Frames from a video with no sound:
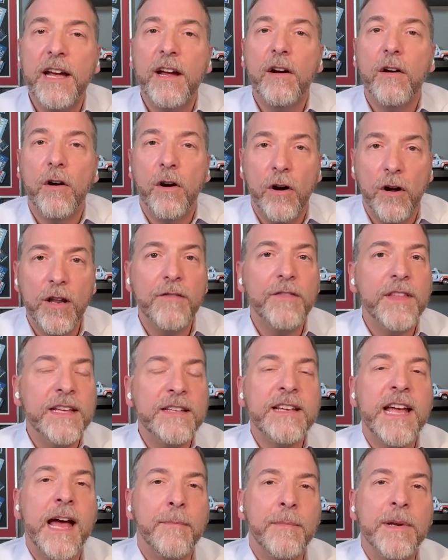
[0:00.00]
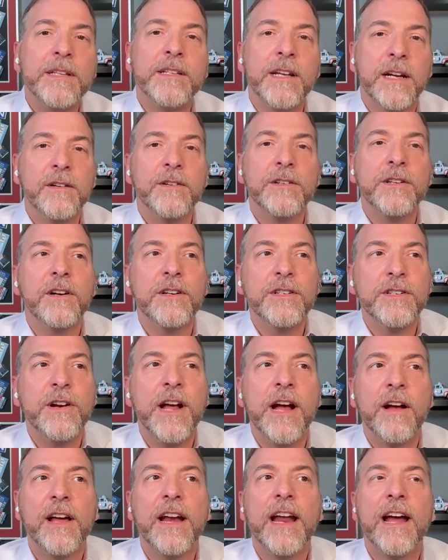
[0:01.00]
all of these cabinet secretaries are
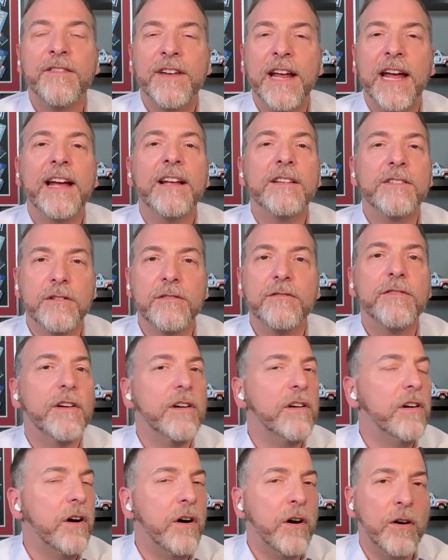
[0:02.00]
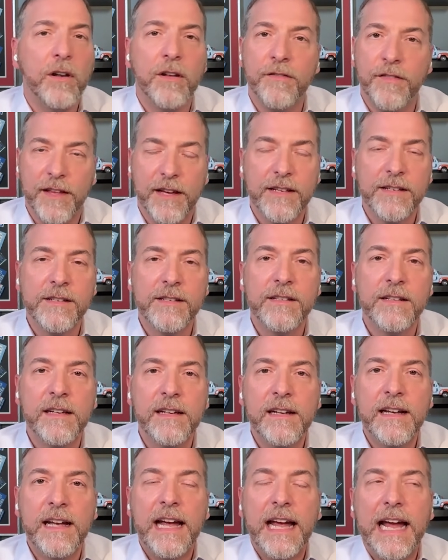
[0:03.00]
now going to have to answer for all of this.
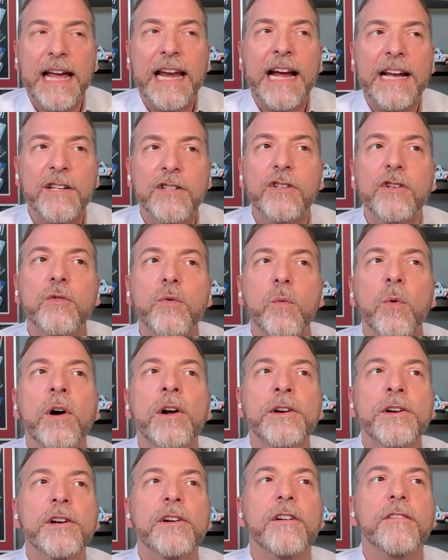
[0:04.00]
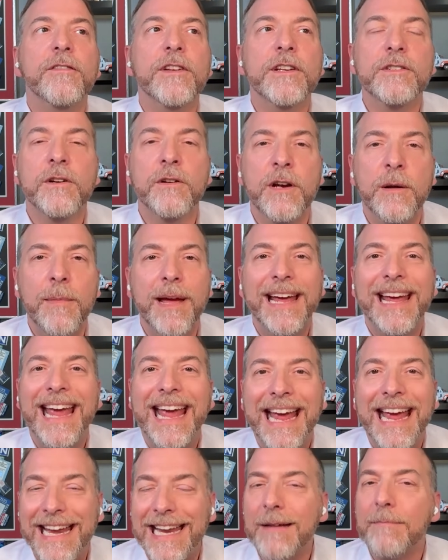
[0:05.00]
And I do wonder if it's going to make
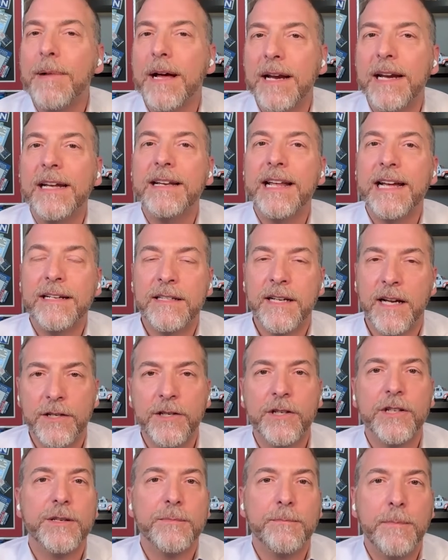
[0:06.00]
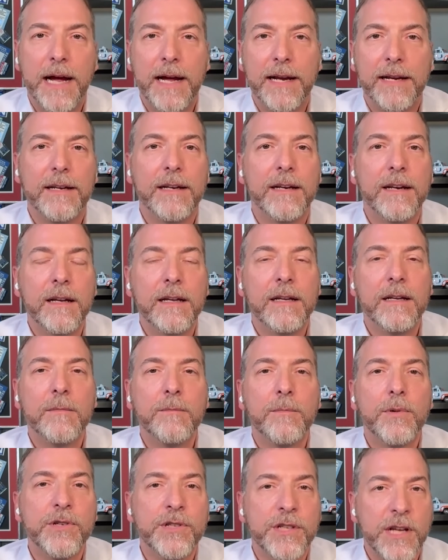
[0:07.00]
anybody that touches Biden
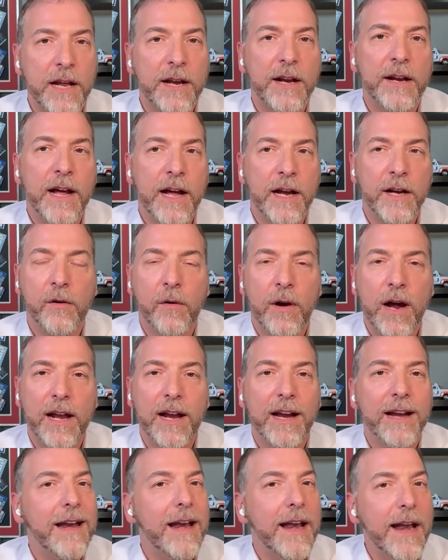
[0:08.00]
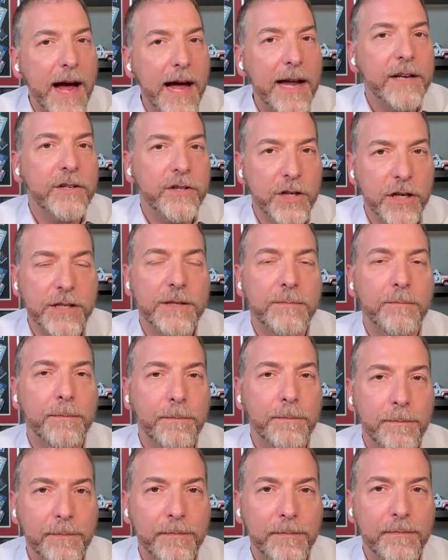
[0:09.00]
persona non grata, not just
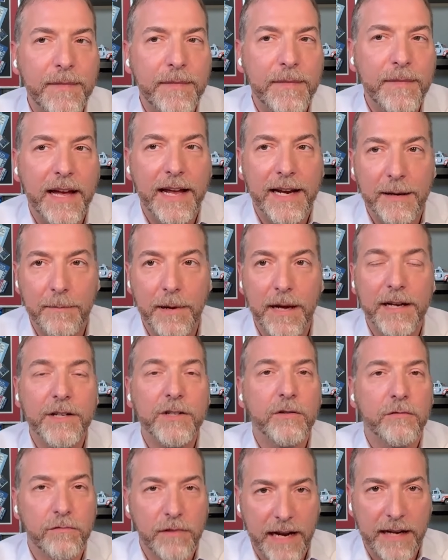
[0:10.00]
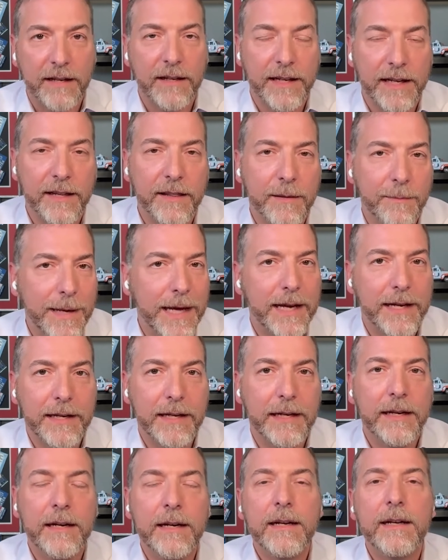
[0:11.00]
anybody directly in the
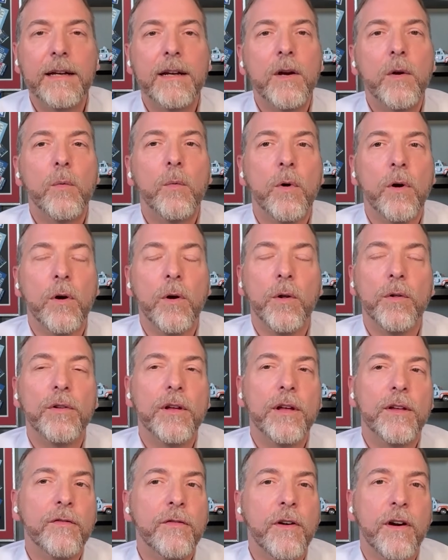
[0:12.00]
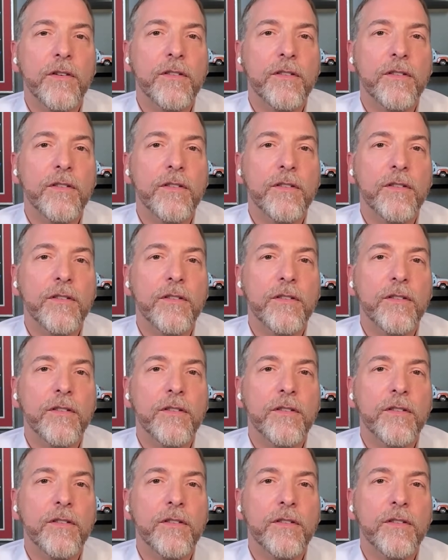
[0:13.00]
Biden world, as far as,